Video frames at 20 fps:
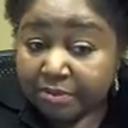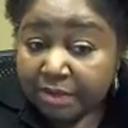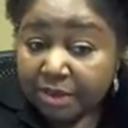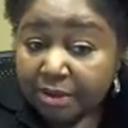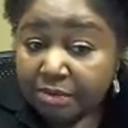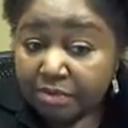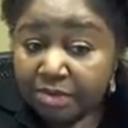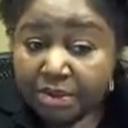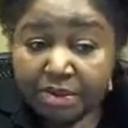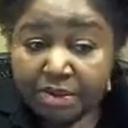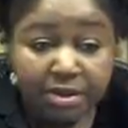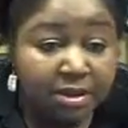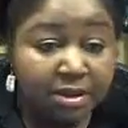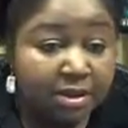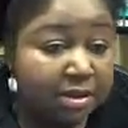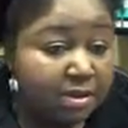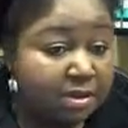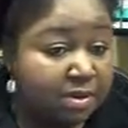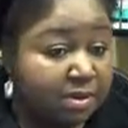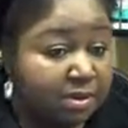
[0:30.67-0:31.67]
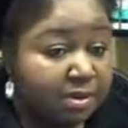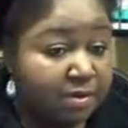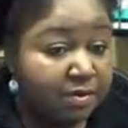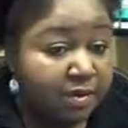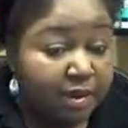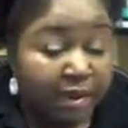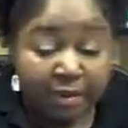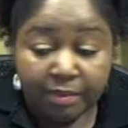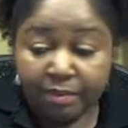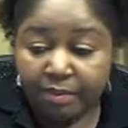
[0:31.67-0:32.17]
I don't think I
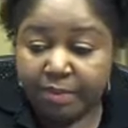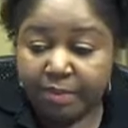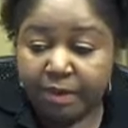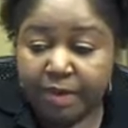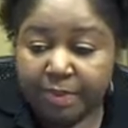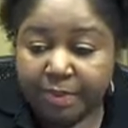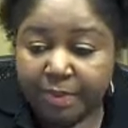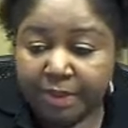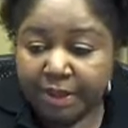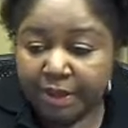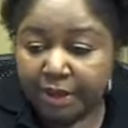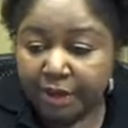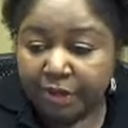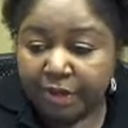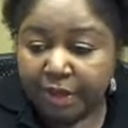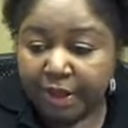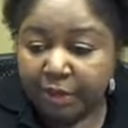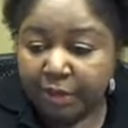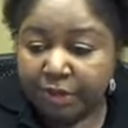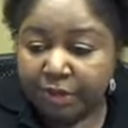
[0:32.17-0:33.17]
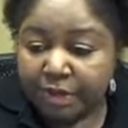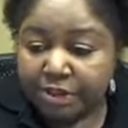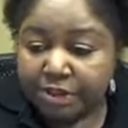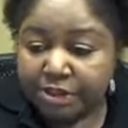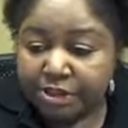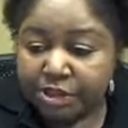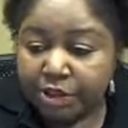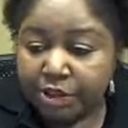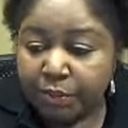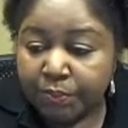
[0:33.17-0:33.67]
looked that way, but okay, we'll
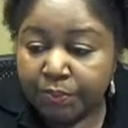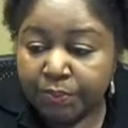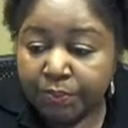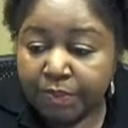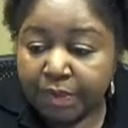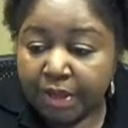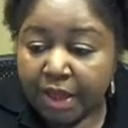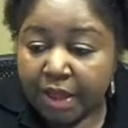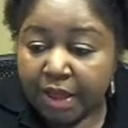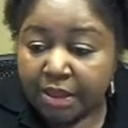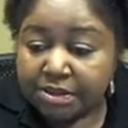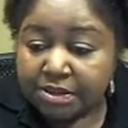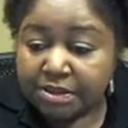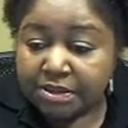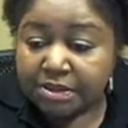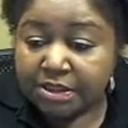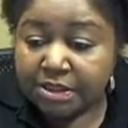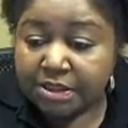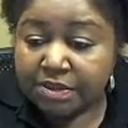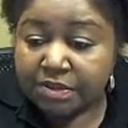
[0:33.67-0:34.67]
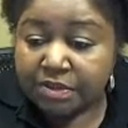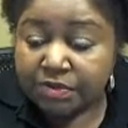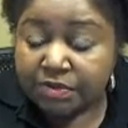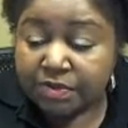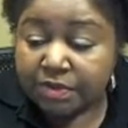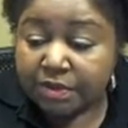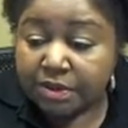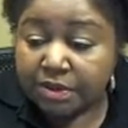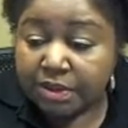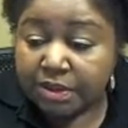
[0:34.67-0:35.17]
continue.
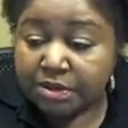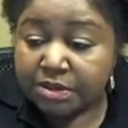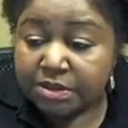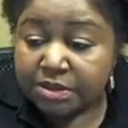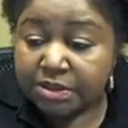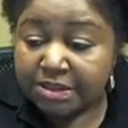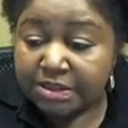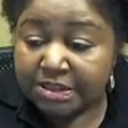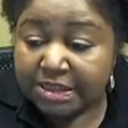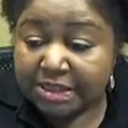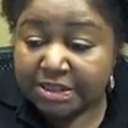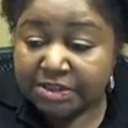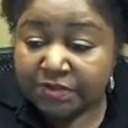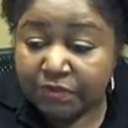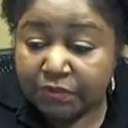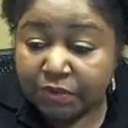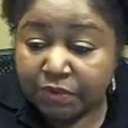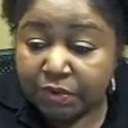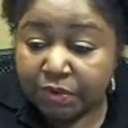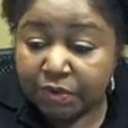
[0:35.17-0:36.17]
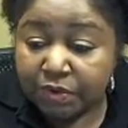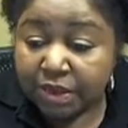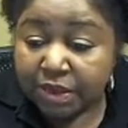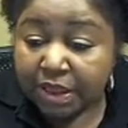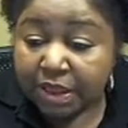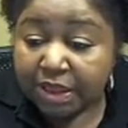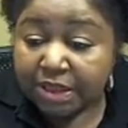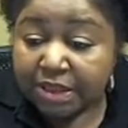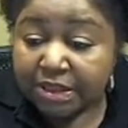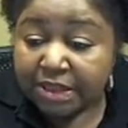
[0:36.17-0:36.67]
Successful
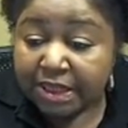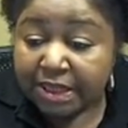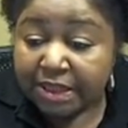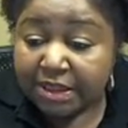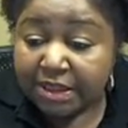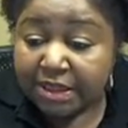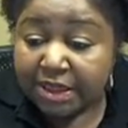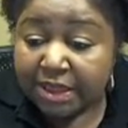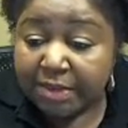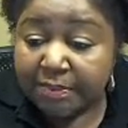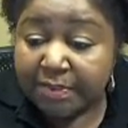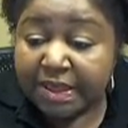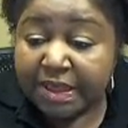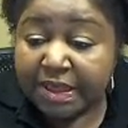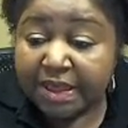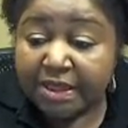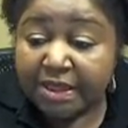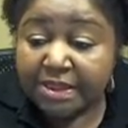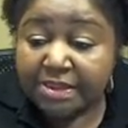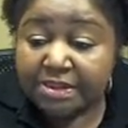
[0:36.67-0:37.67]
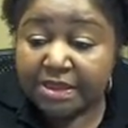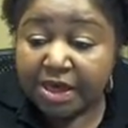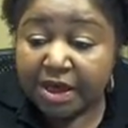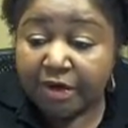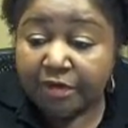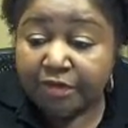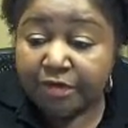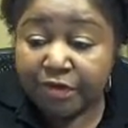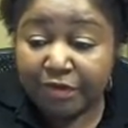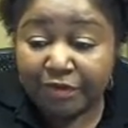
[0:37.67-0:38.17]
lately because
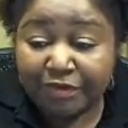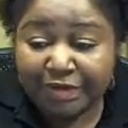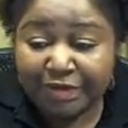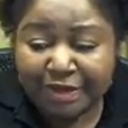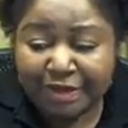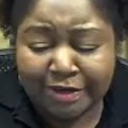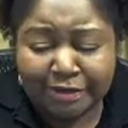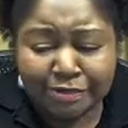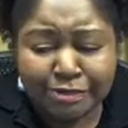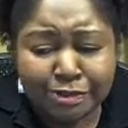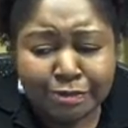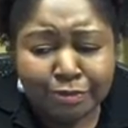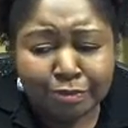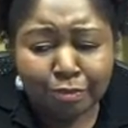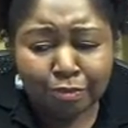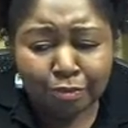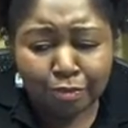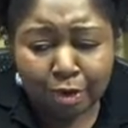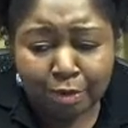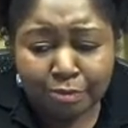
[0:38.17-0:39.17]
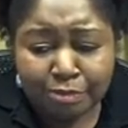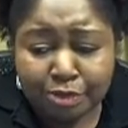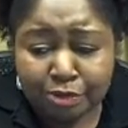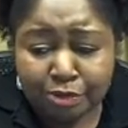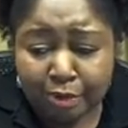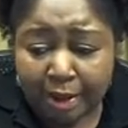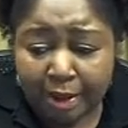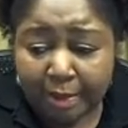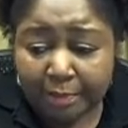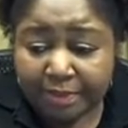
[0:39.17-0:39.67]
of your videos. Well, I'm
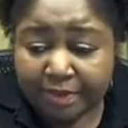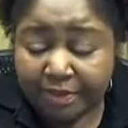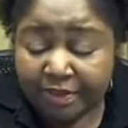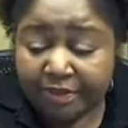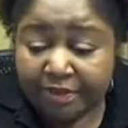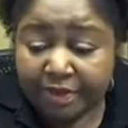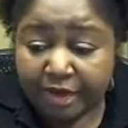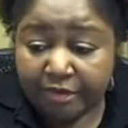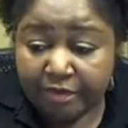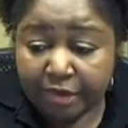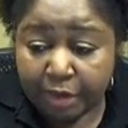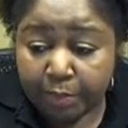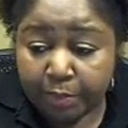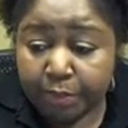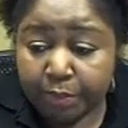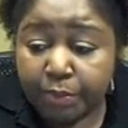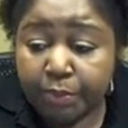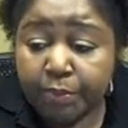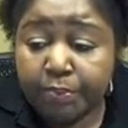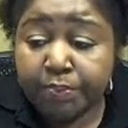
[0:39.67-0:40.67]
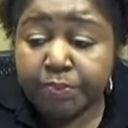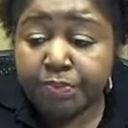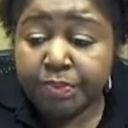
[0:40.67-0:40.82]
so happy that they've helped you.